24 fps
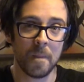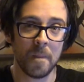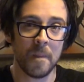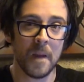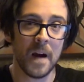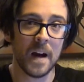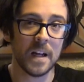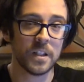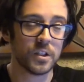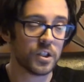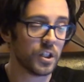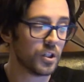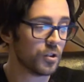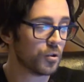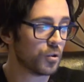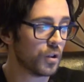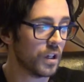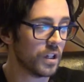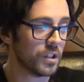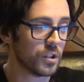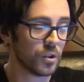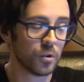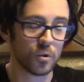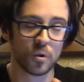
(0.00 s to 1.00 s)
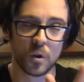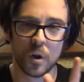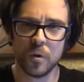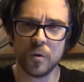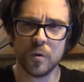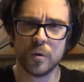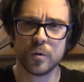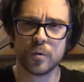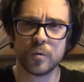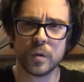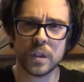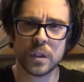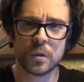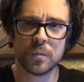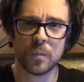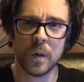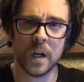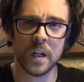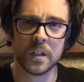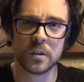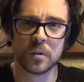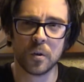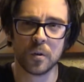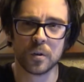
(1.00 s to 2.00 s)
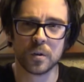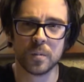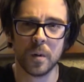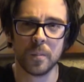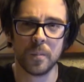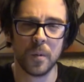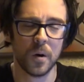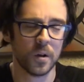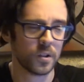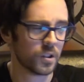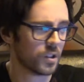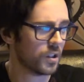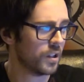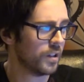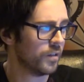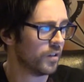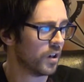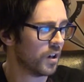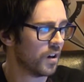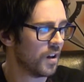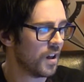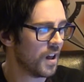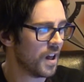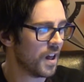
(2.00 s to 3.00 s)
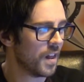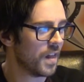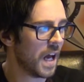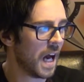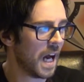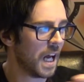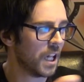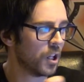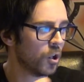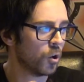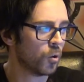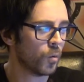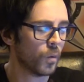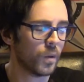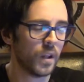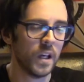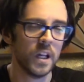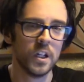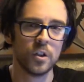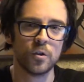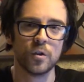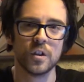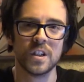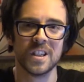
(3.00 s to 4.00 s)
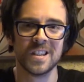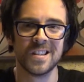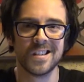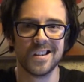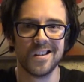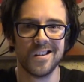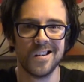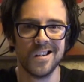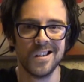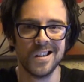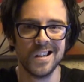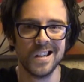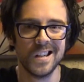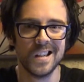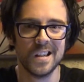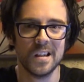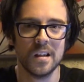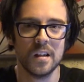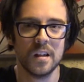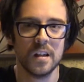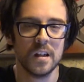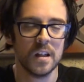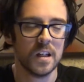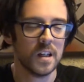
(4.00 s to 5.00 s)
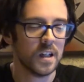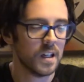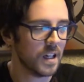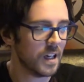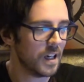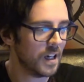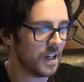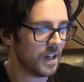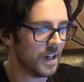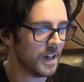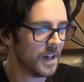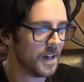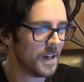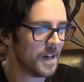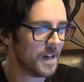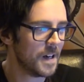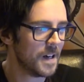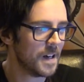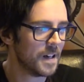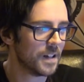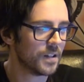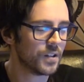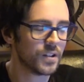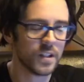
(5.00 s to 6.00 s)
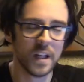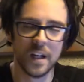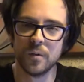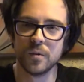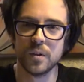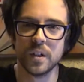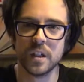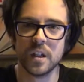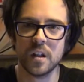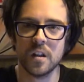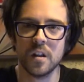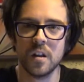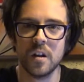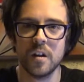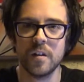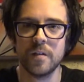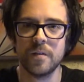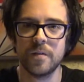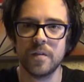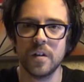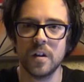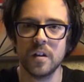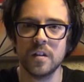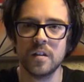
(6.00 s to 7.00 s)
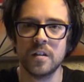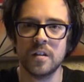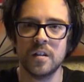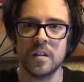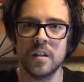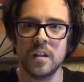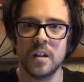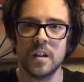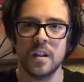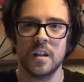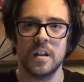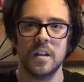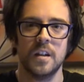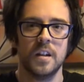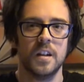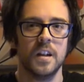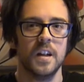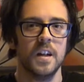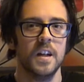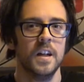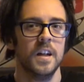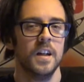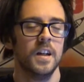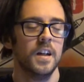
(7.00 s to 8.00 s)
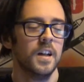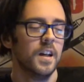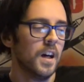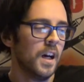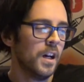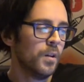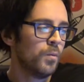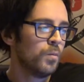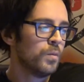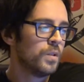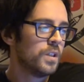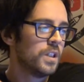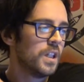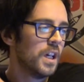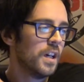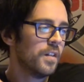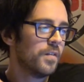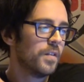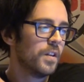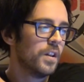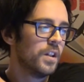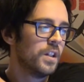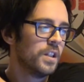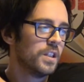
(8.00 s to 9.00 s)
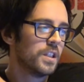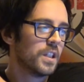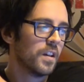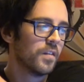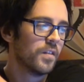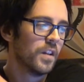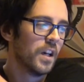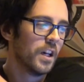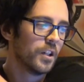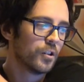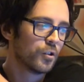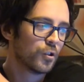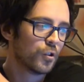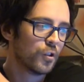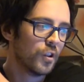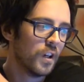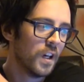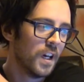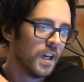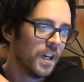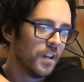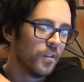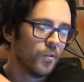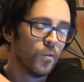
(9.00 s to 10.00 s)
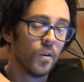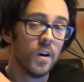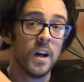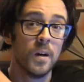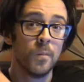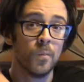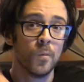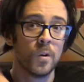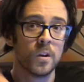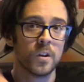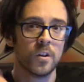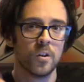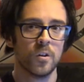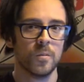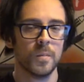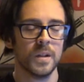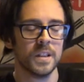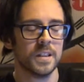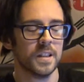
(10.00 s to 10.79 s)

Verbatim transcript: that's interesting. So I knew there was a reason why I talked about Pus Cleaver. That along with Hatred Incarnate uh, sounds like a lot of fun. Uh, I will definitely need to give that a try, though I am working on my